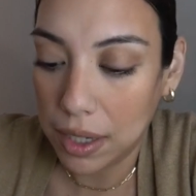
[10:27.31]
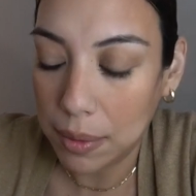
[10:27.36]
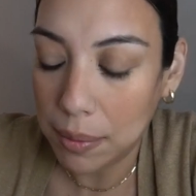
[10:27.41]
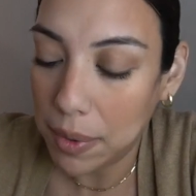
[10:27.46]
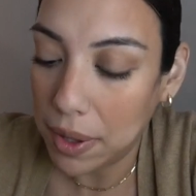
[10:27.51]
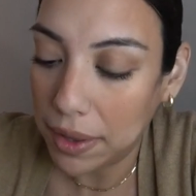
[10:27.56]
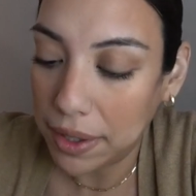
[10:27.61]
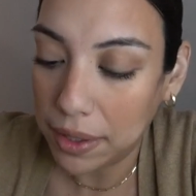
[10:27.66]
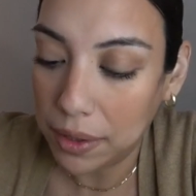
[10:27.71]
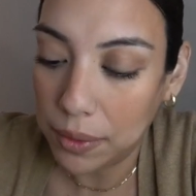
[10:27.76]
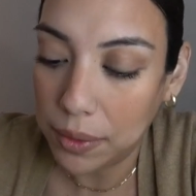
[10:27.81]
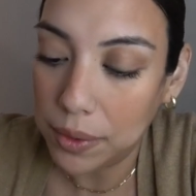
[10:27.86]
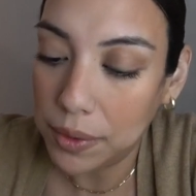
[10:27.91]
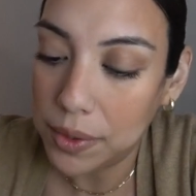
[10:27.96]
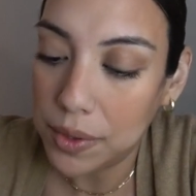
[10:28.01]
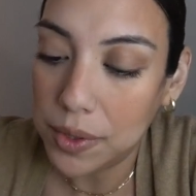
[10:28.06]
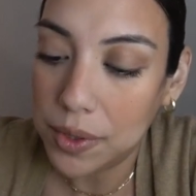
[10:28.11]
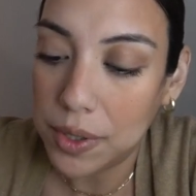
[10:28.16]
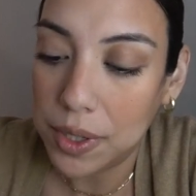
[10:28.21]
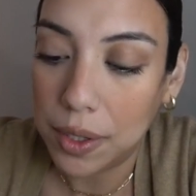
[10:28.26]
I'm probably gonna
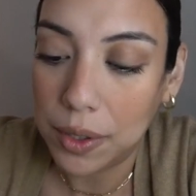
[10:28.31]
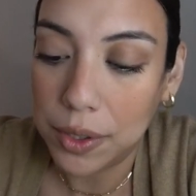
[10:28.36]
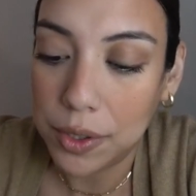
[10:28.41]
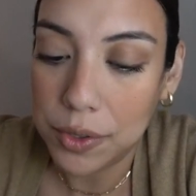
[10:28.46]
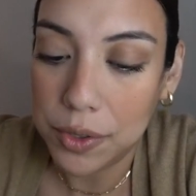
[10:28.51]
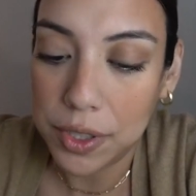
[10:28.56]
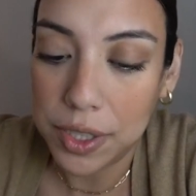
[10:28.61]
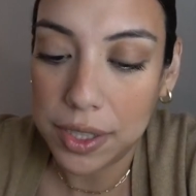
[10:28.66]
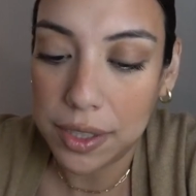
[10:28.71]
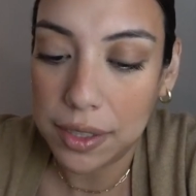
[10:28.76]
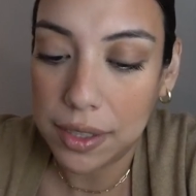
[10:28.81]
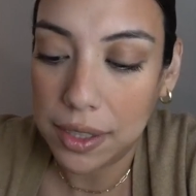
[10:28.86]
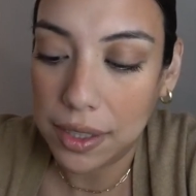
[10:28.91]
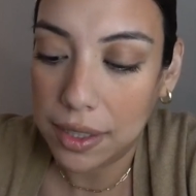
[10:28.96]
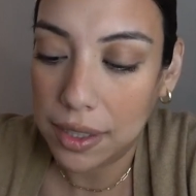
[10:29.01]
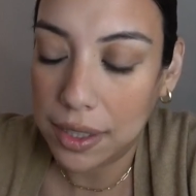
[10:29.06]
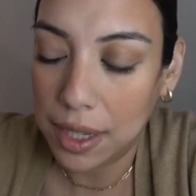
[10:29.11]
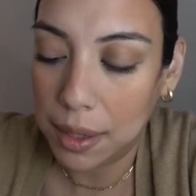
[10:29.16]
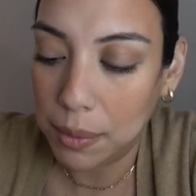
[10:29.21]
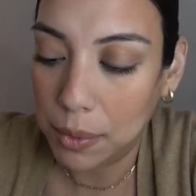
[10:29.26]
go to Dollar Tree and
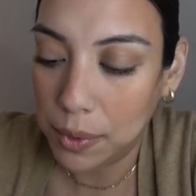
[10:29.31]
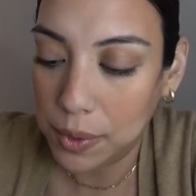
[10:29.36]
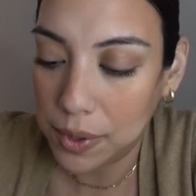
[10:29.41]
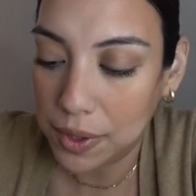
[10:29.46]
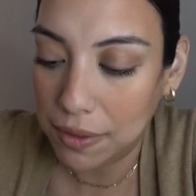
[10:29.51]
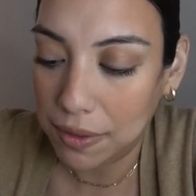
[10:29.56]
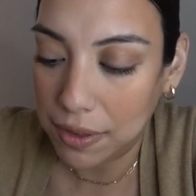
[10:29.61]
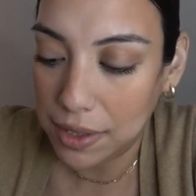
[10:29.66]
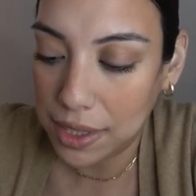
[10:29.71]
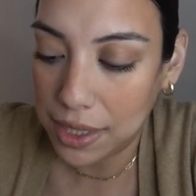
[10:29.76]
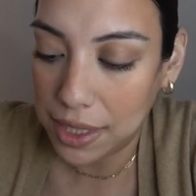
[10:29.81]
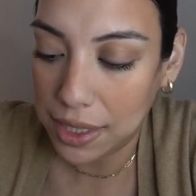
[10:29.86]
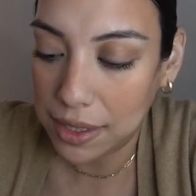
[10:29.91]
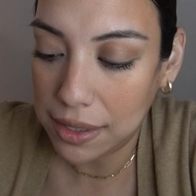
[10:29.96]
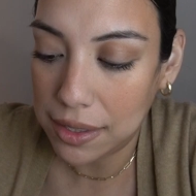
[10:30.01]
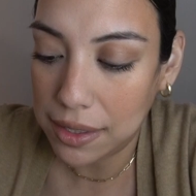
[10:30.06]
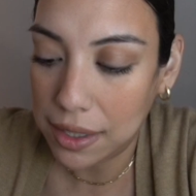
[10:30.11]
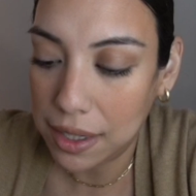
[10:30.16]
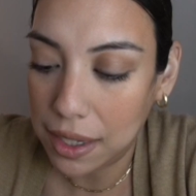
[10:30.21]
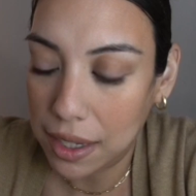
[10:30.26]
get most of these
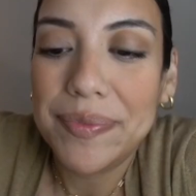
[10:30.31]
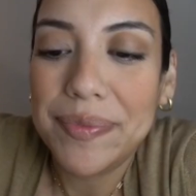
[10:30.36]
things.